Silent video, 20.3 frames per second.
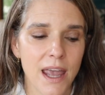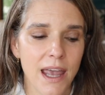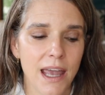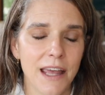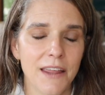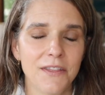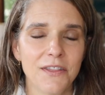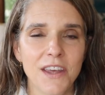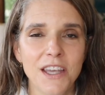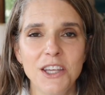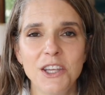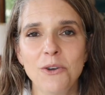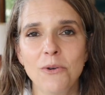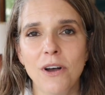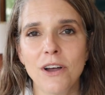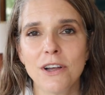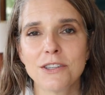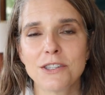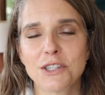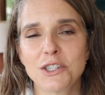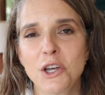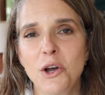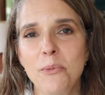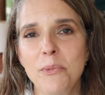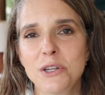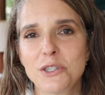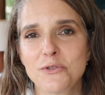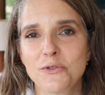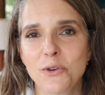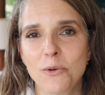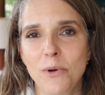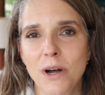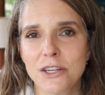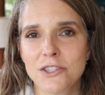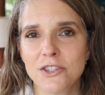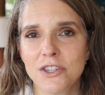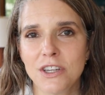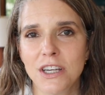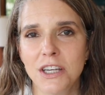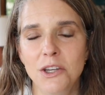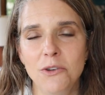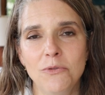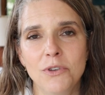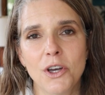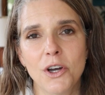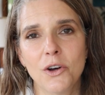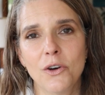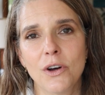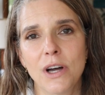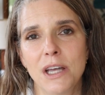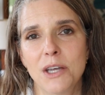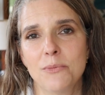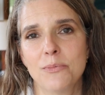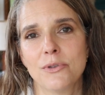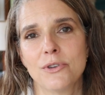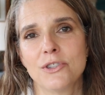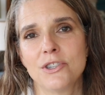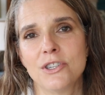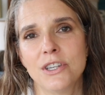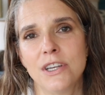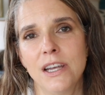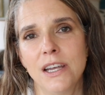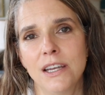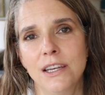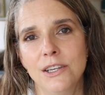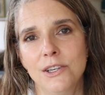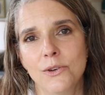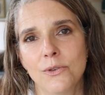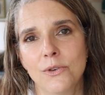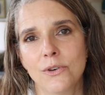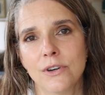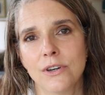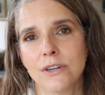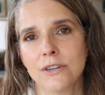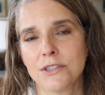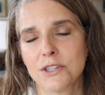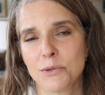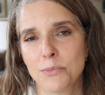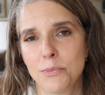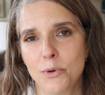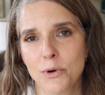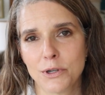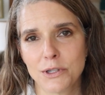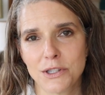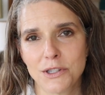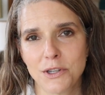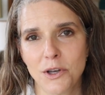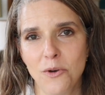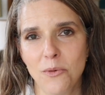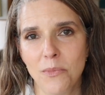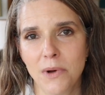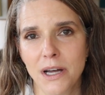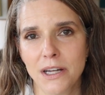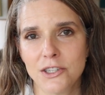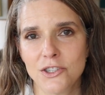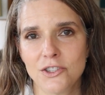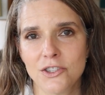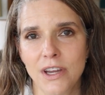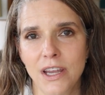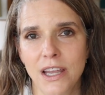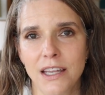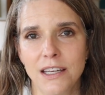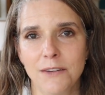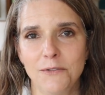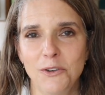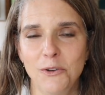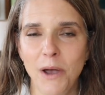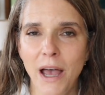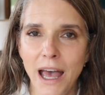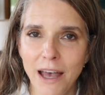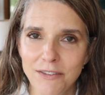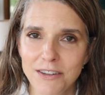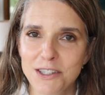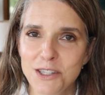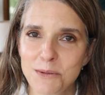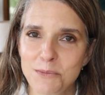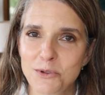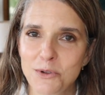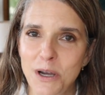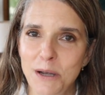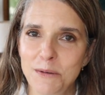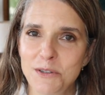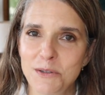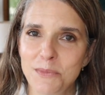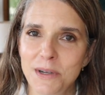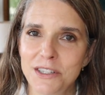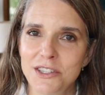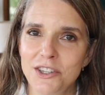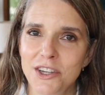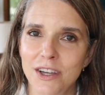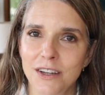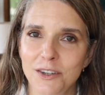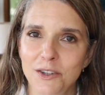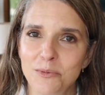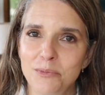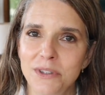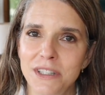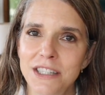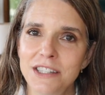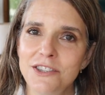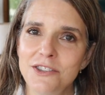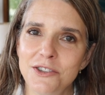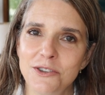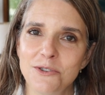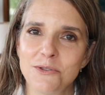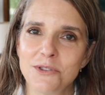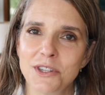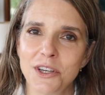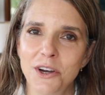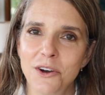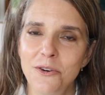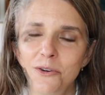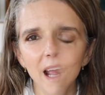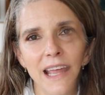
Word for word: And thank you all so much for watching. You know I appreciate your support so much, and if you haven't subscribed to my channel, please do so.